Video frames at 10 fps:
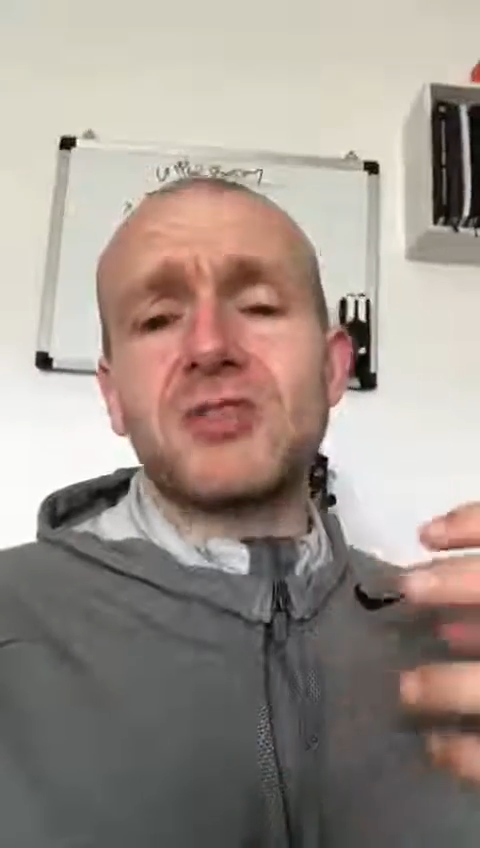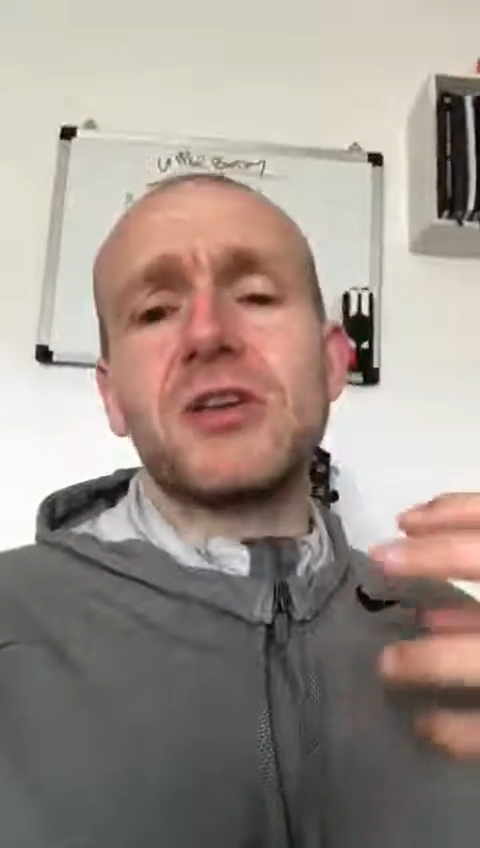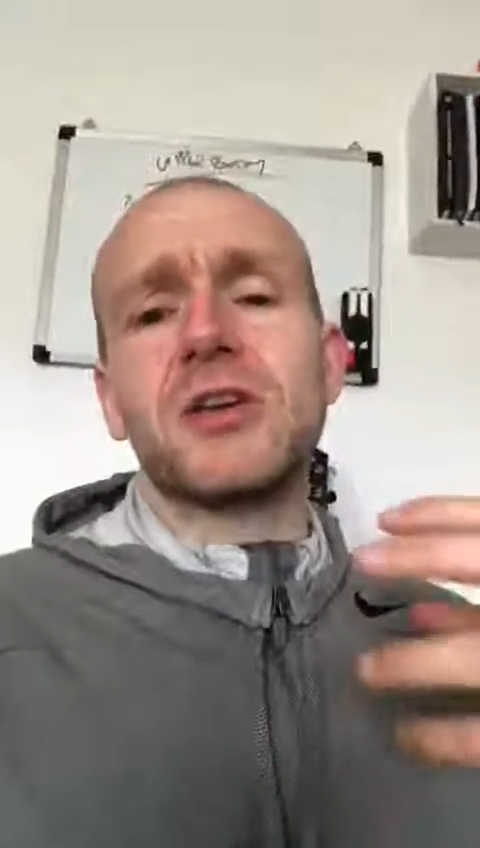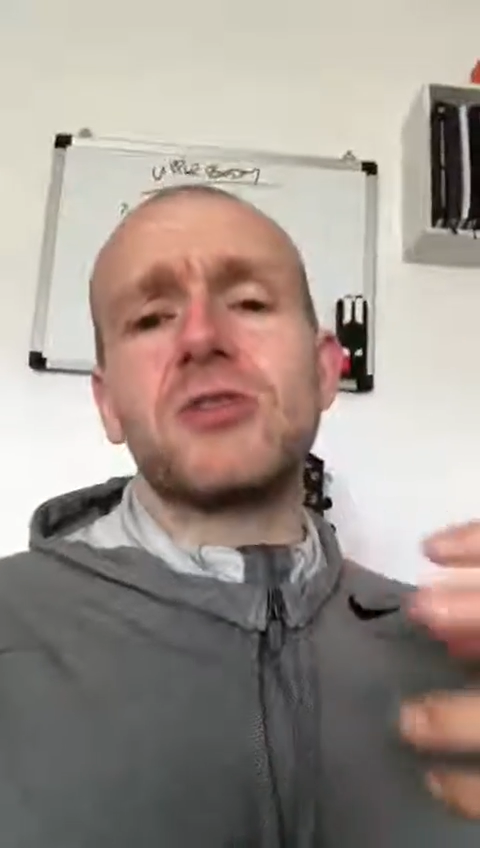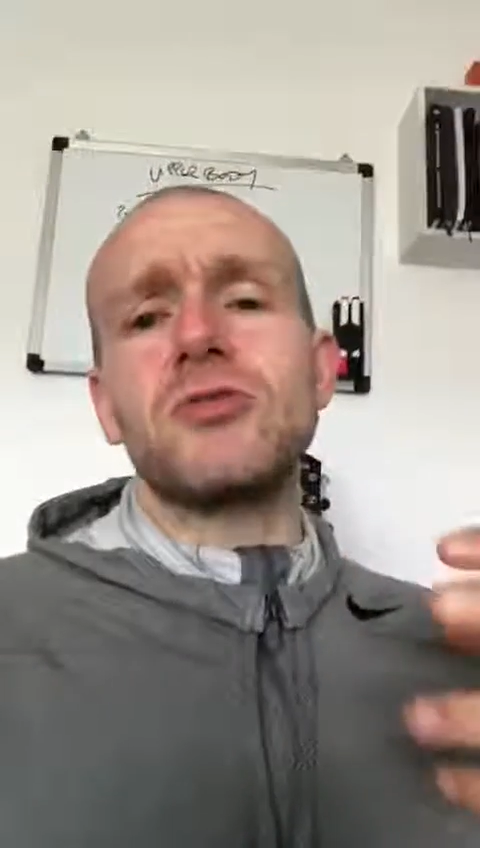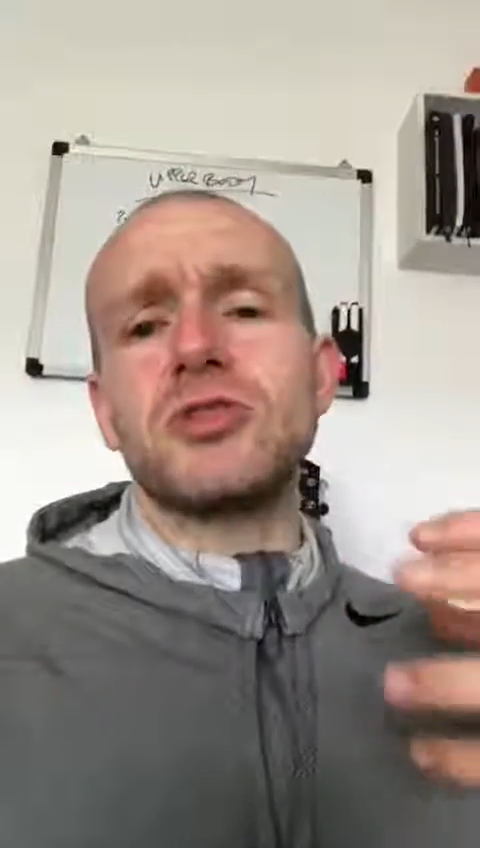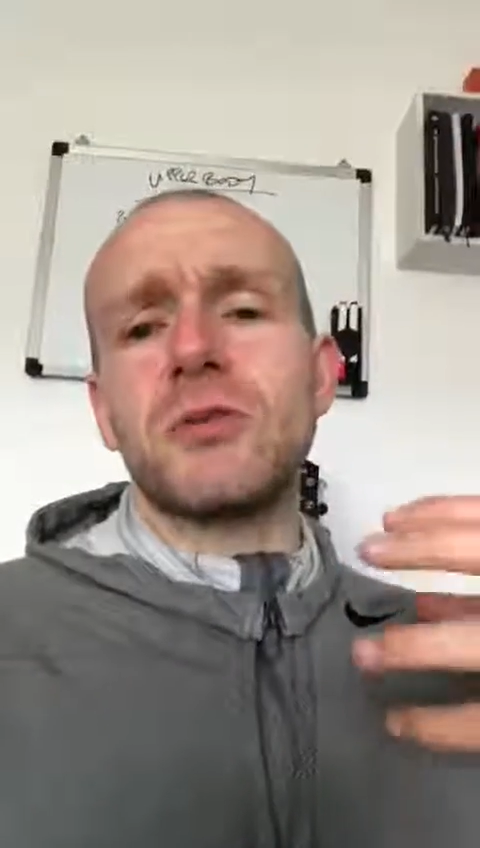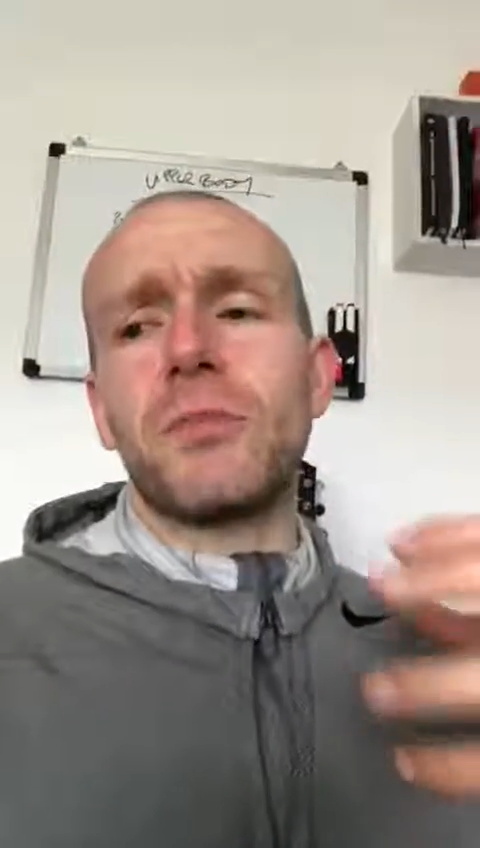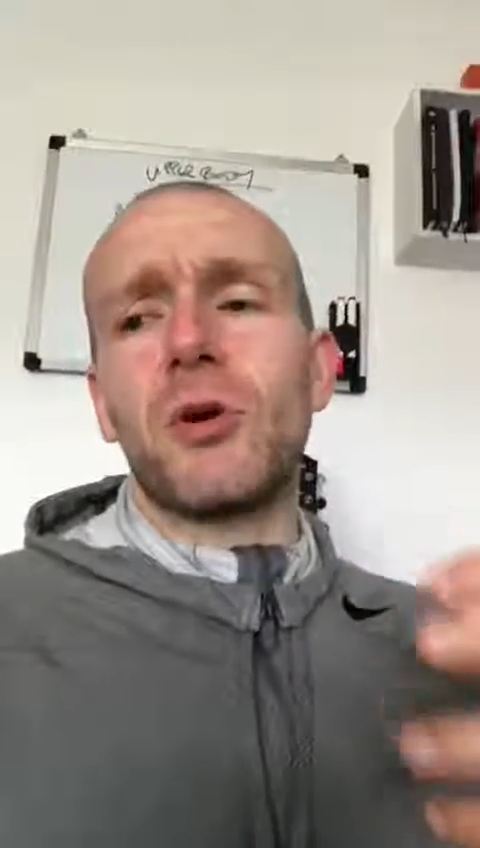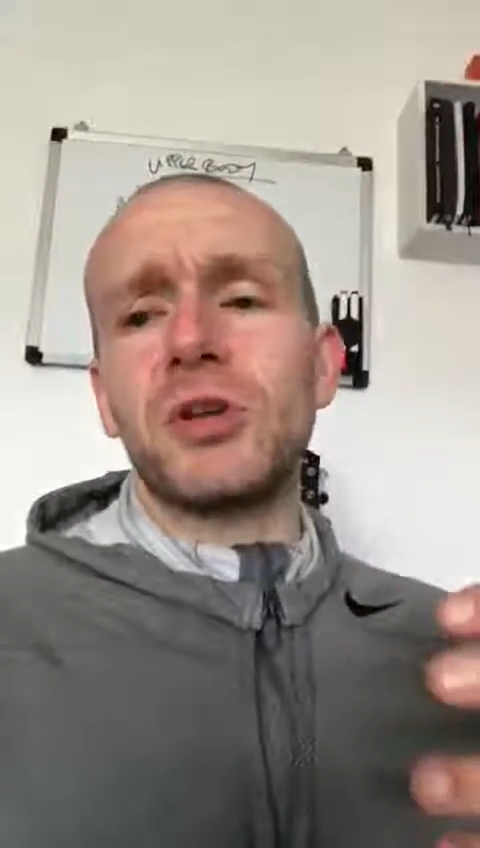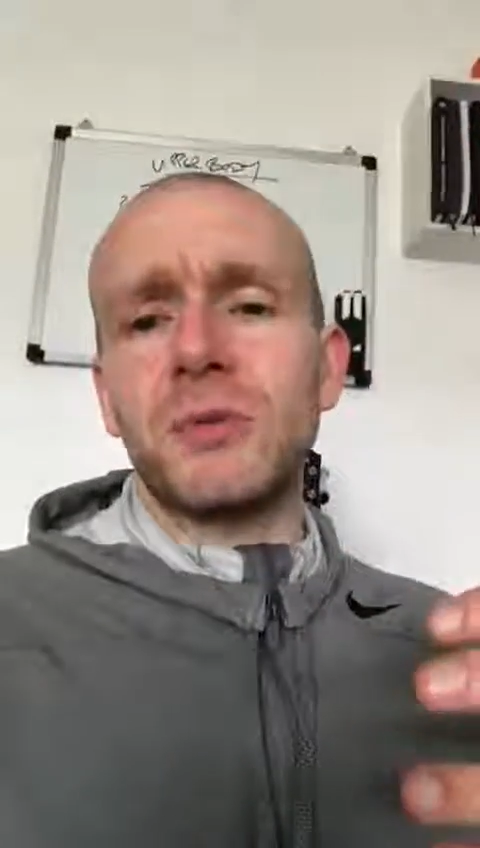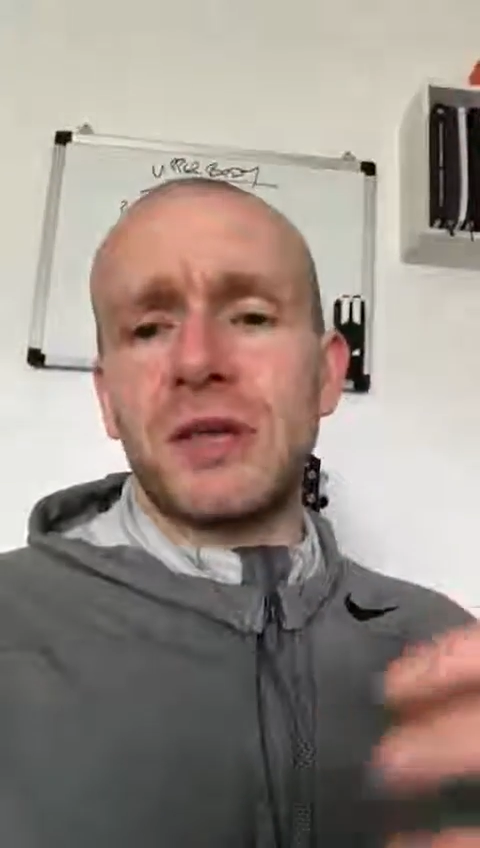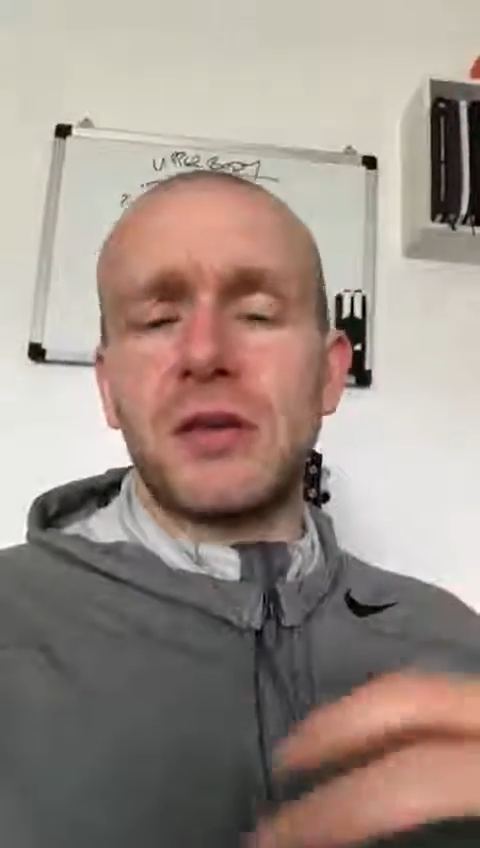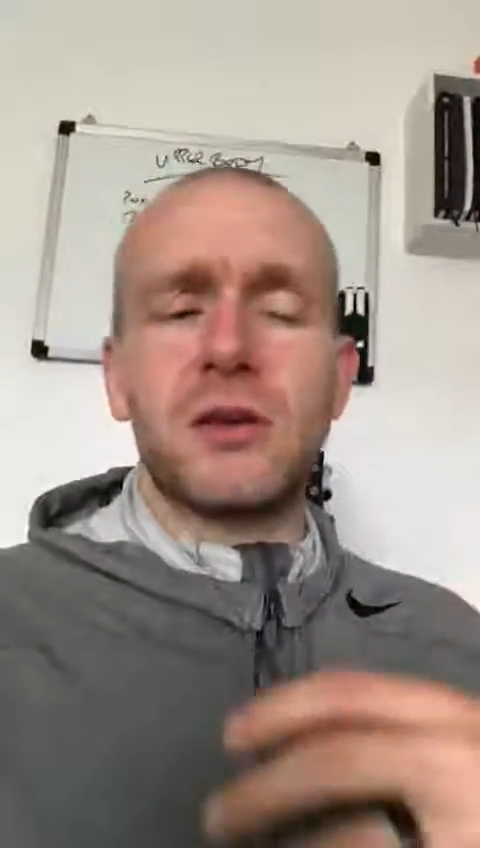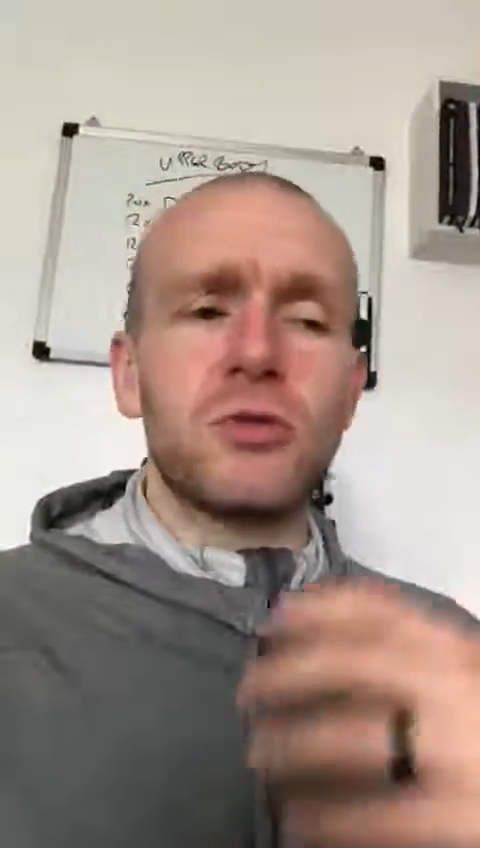So you can use your body
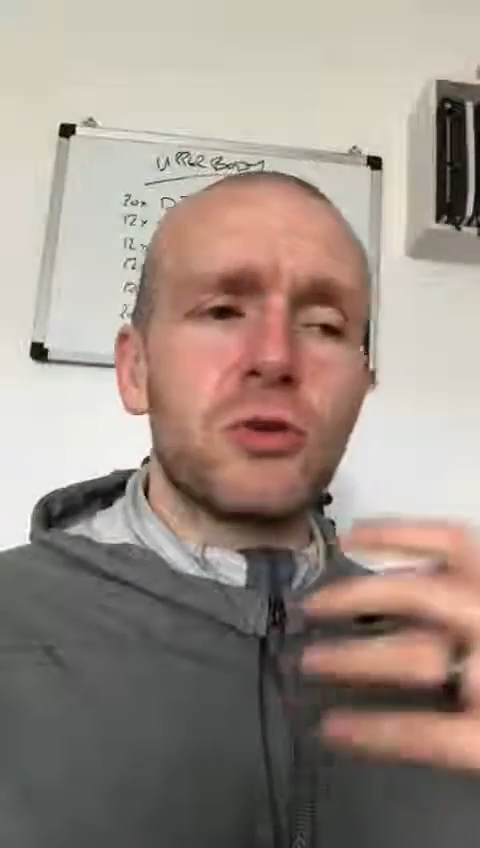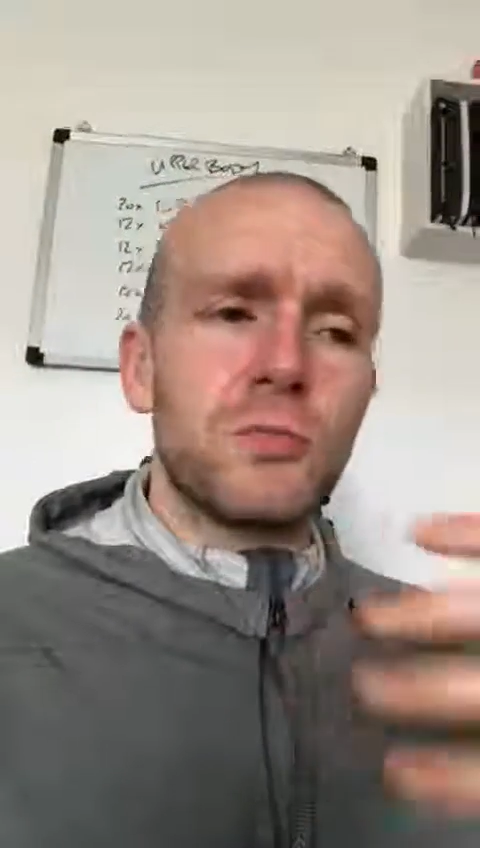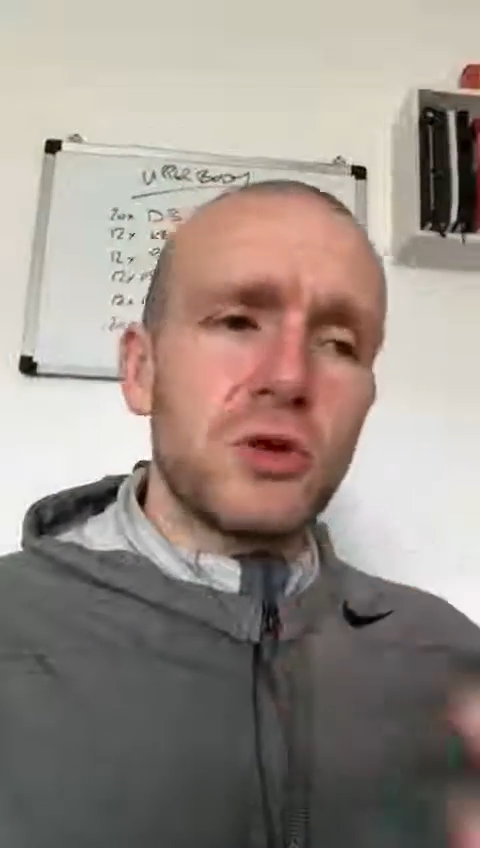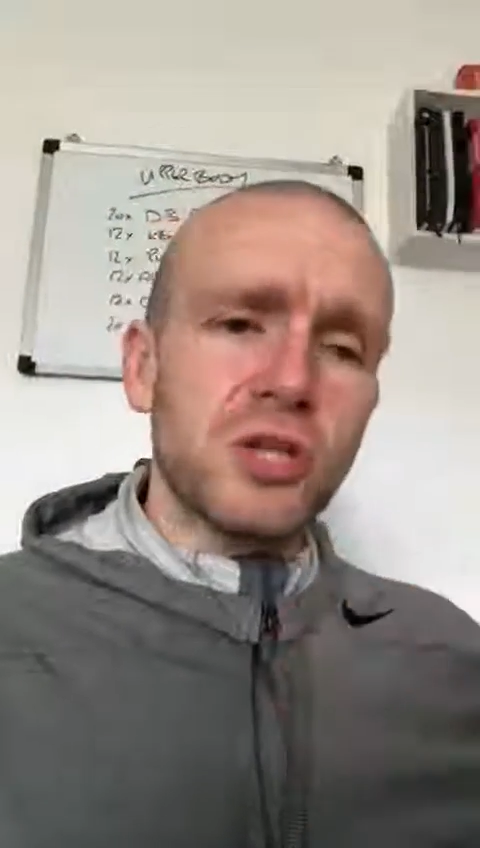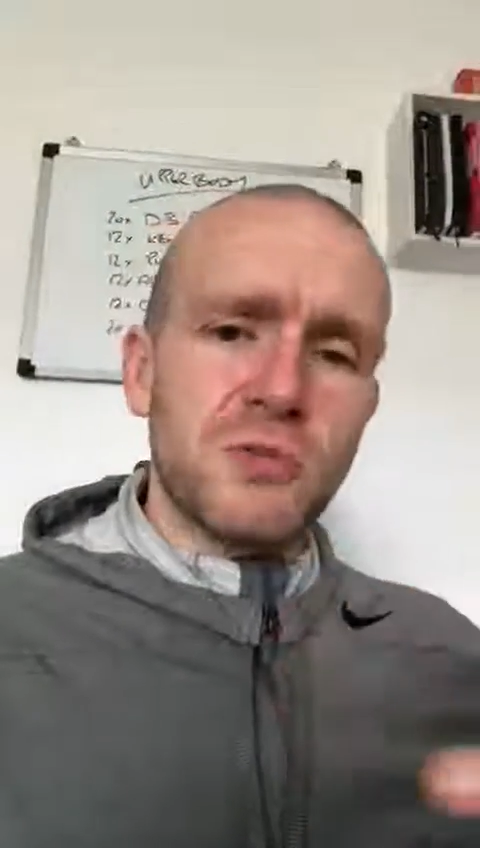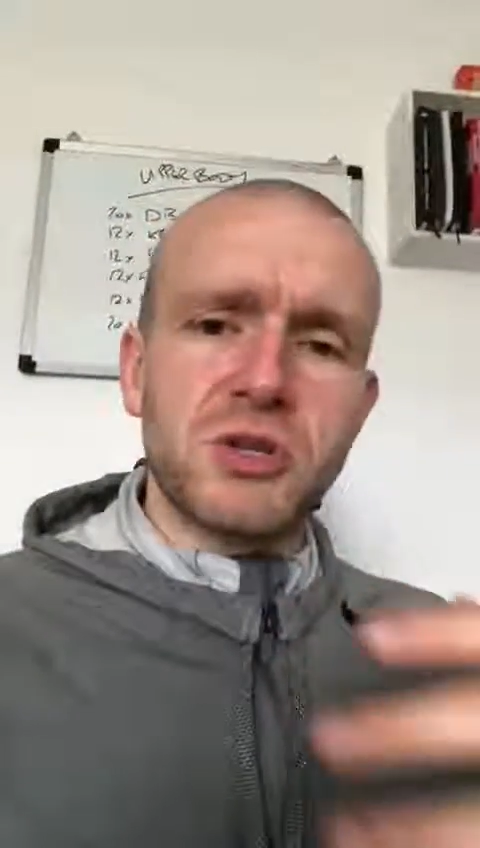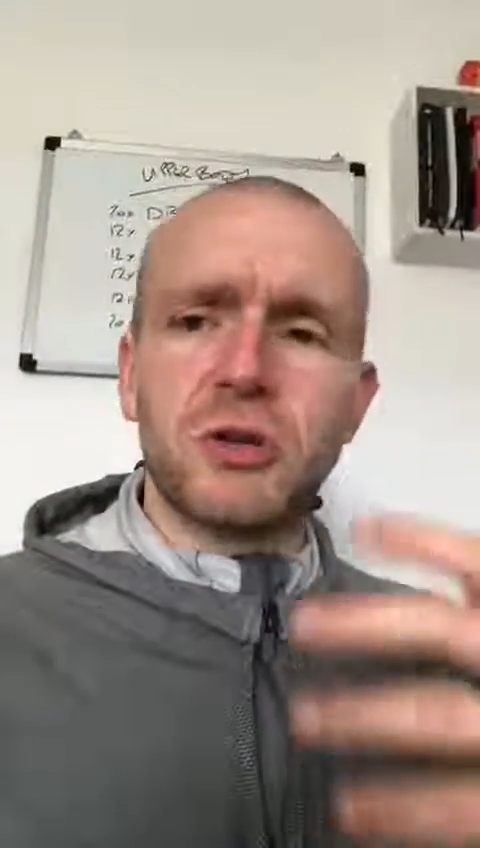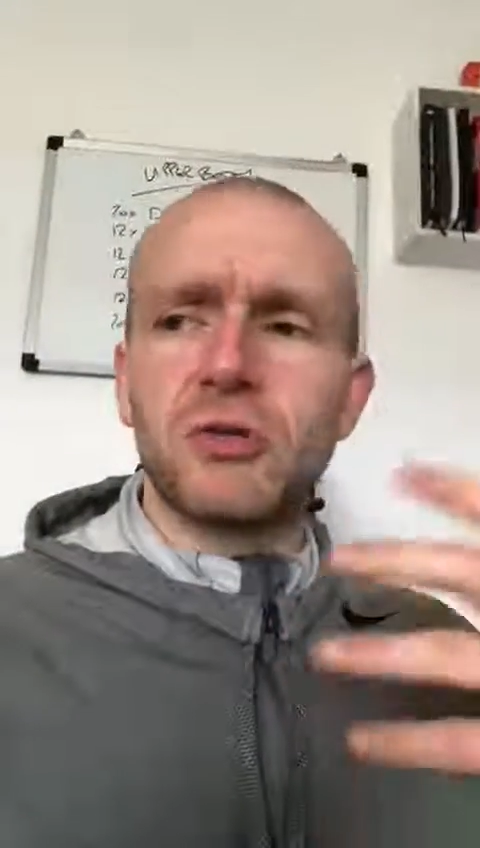weight. You can do push-ups.